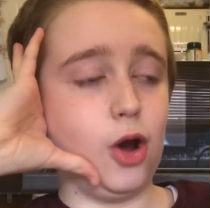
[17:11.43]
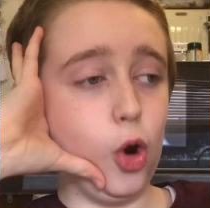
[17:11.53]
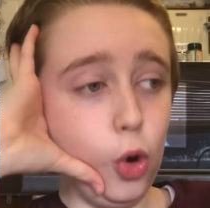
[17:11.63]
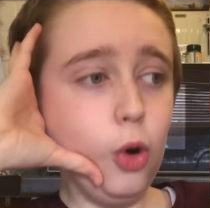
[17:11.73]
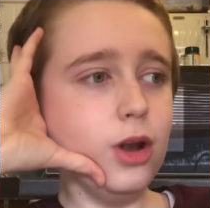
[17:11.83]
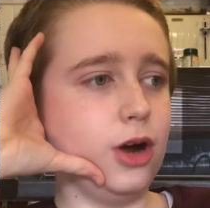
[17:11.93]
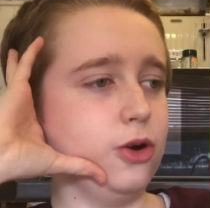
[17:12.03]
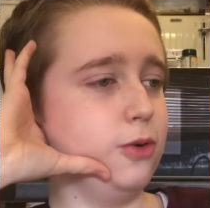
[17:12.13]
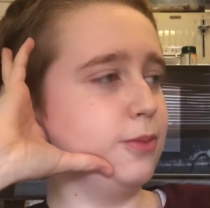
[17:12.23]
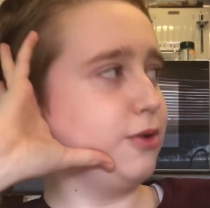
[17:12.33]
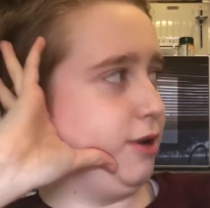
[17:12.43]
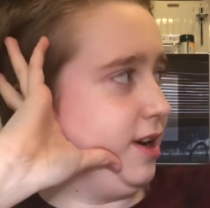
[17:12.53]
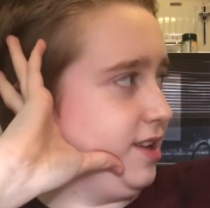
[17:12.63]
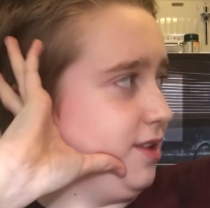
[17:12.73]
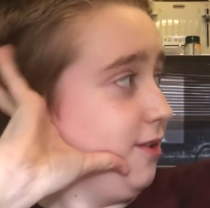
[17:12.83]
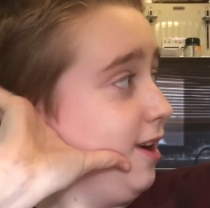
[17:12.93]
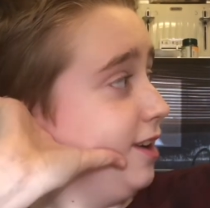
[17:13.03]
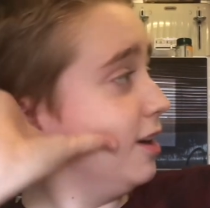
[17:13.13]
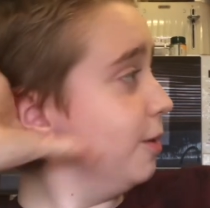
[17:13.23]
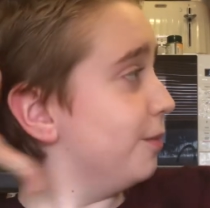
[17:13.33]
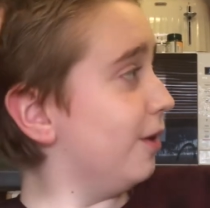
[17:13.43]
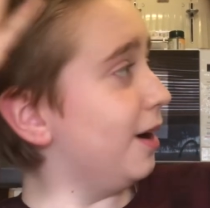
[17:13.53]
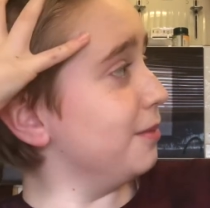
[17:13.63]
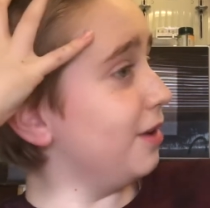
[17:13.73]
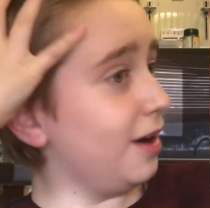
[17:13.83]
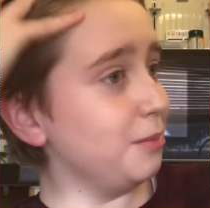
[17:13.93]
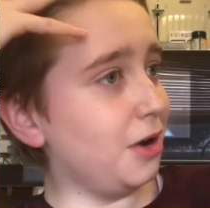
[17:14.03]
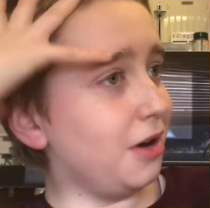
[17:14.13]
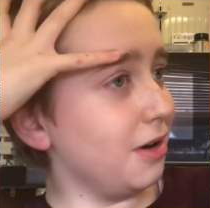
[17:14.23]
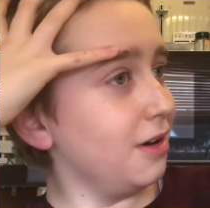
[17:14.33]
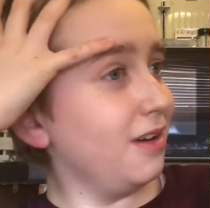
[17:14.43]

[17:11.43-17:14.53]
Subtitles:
hula hoop crazy right now, but I'm not.